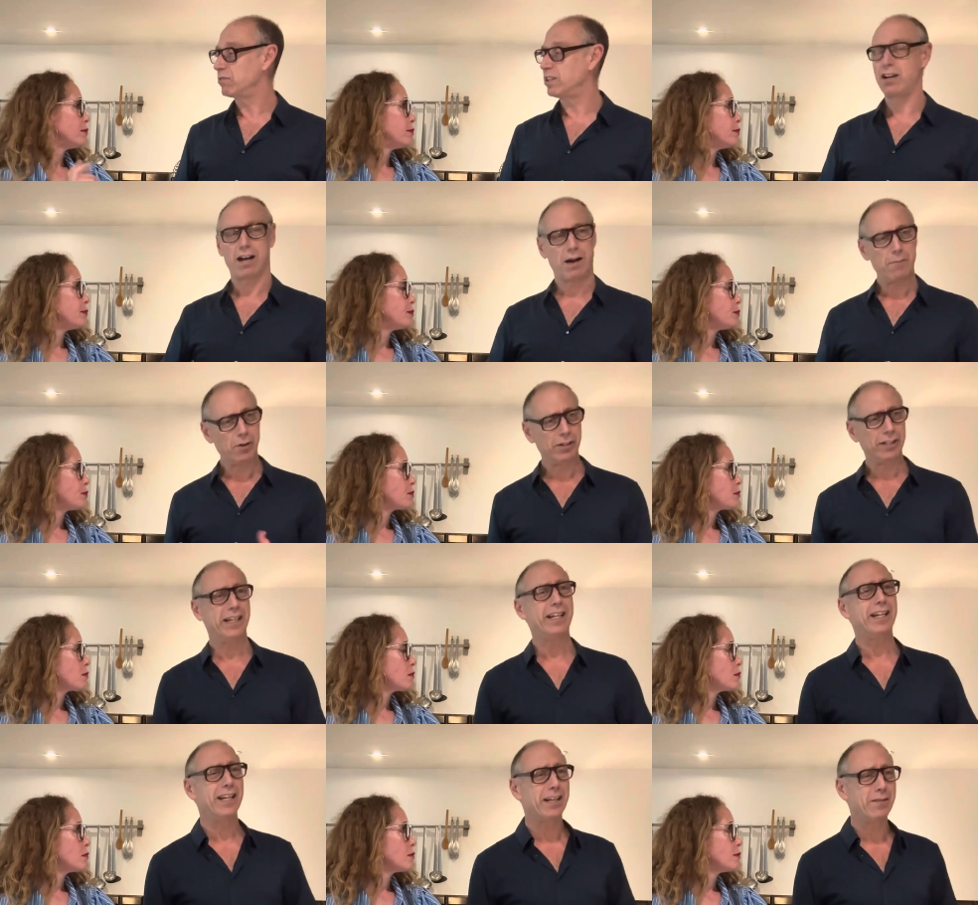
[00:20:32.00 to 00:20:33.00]
Speaker 1: you know, I'm only
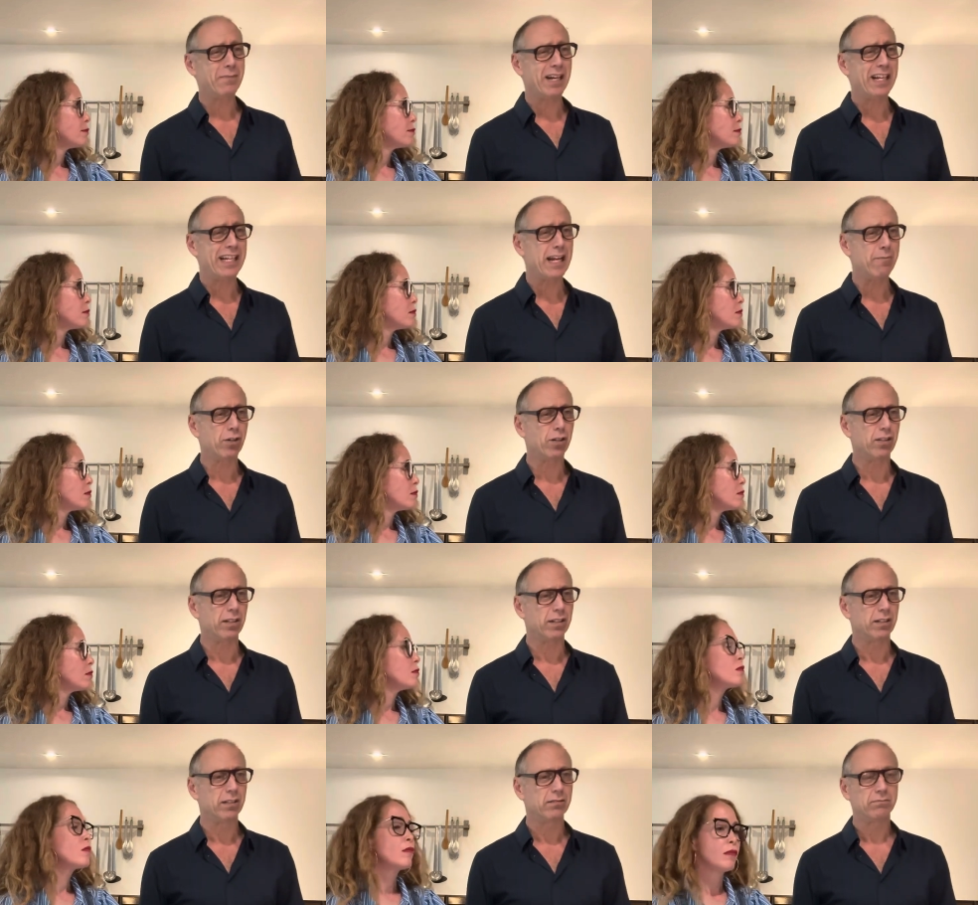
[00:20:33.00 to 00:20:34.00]
eating in my neighborhood.
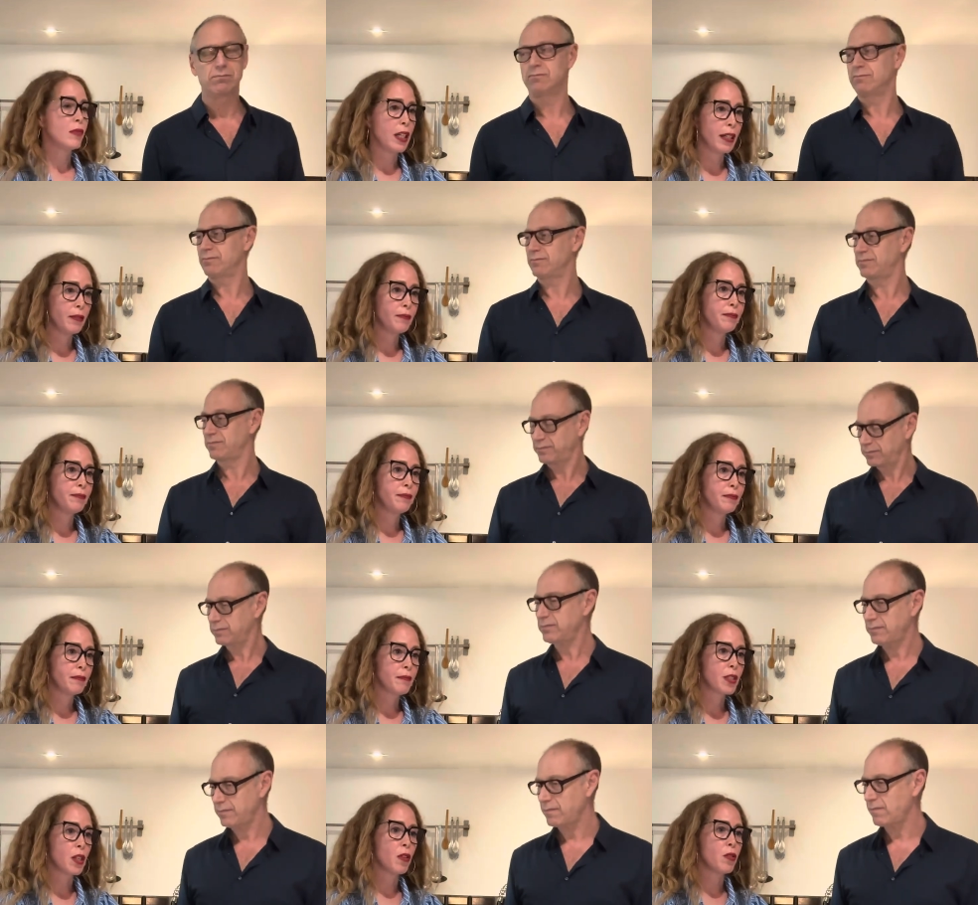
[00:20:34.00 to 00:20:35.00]
Speaker 2: Yeah.
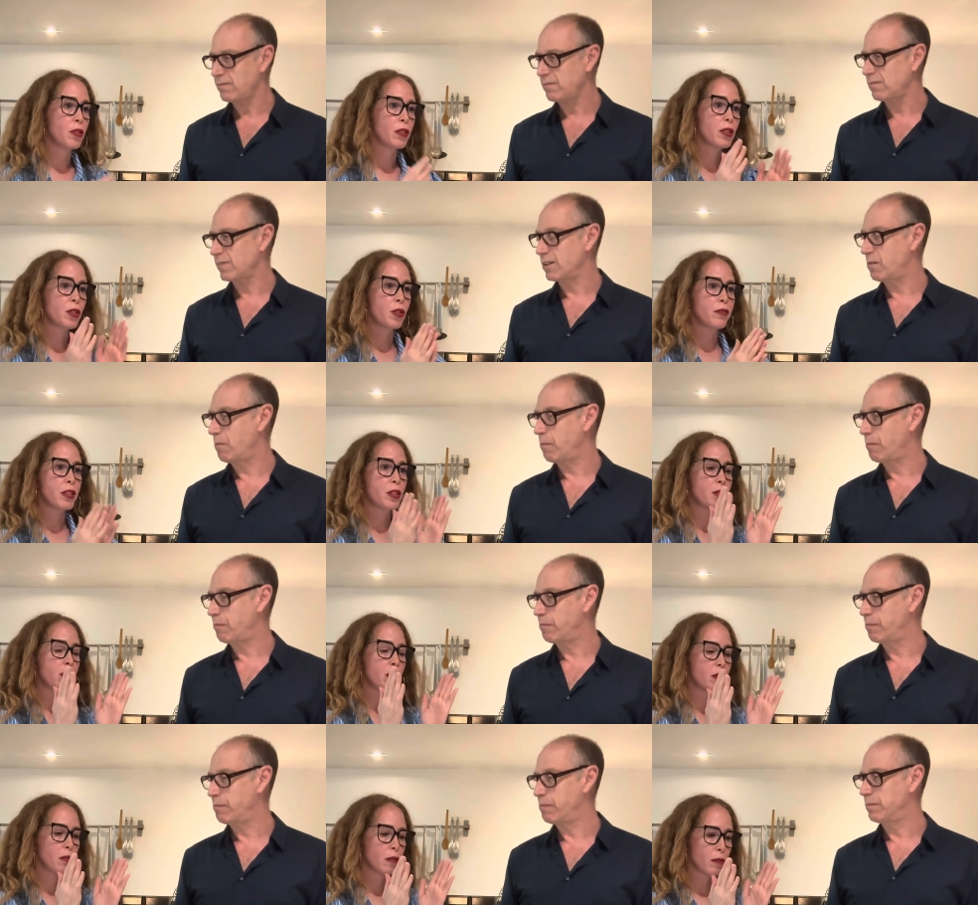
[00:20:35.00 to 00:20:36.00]
So service
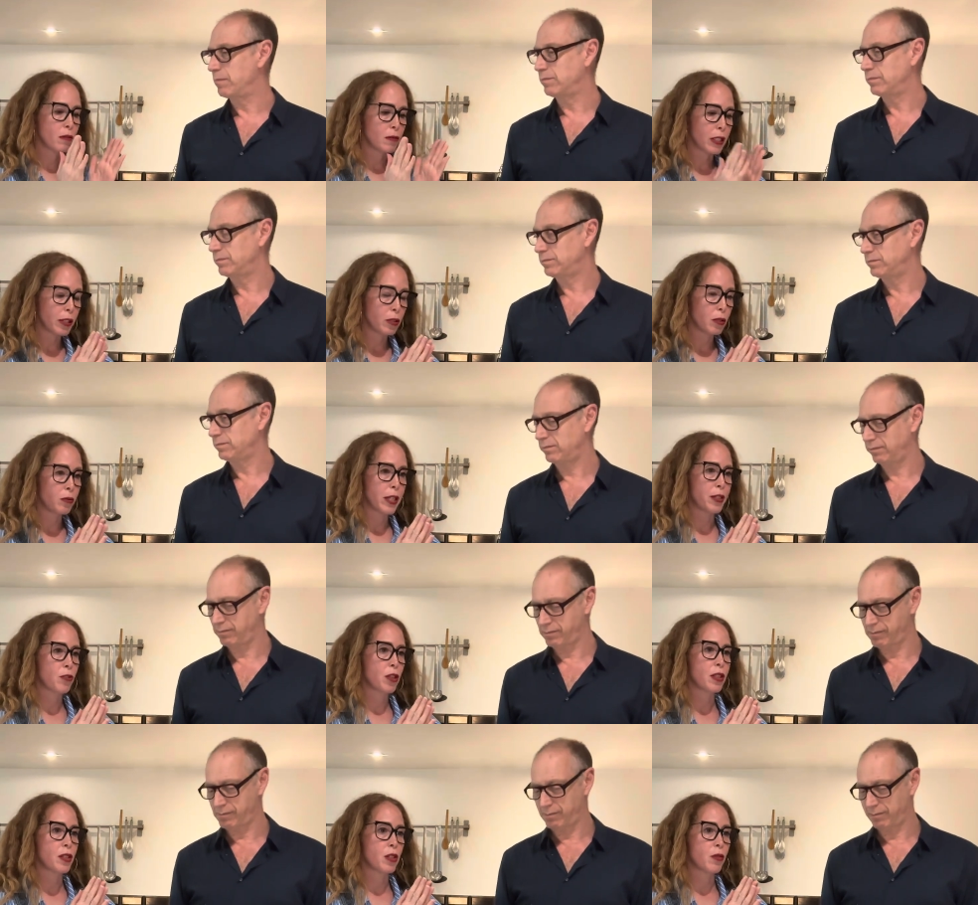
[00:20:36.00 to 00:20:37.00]
the little
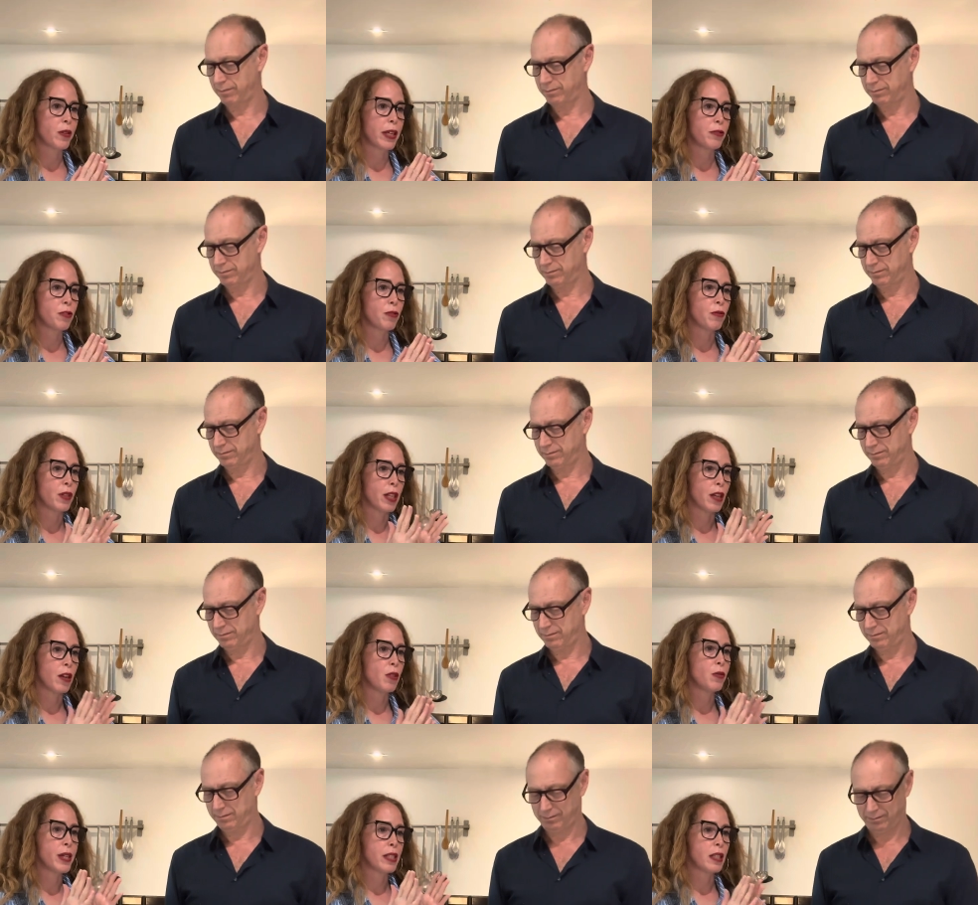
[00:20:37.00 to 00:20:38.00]
restaurants around you. They
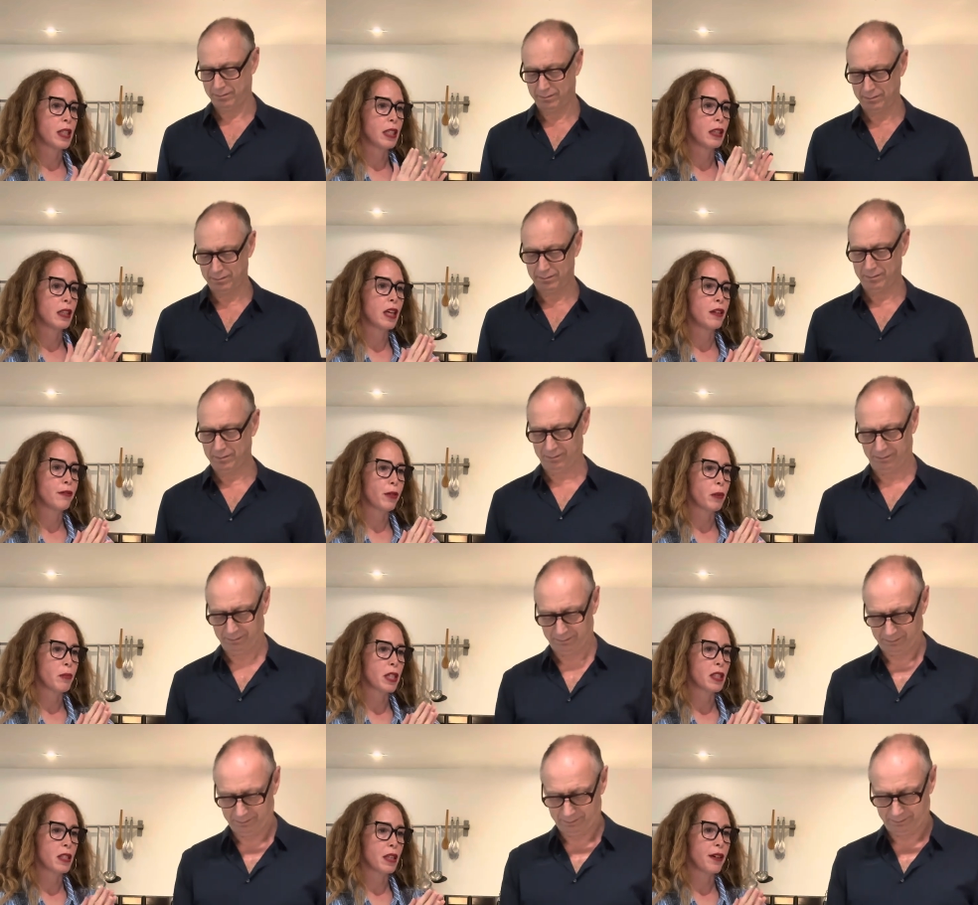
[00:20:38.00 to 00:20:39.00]
always need love. We
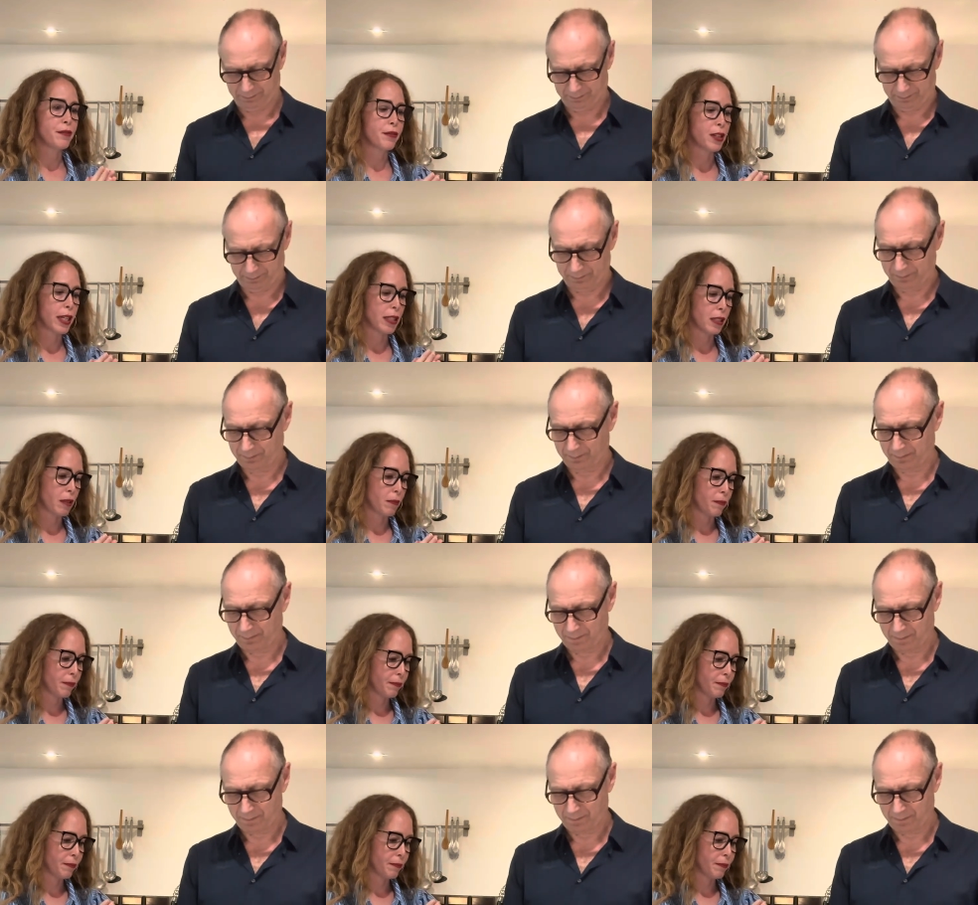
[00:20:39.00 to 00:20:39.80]
must not forget them.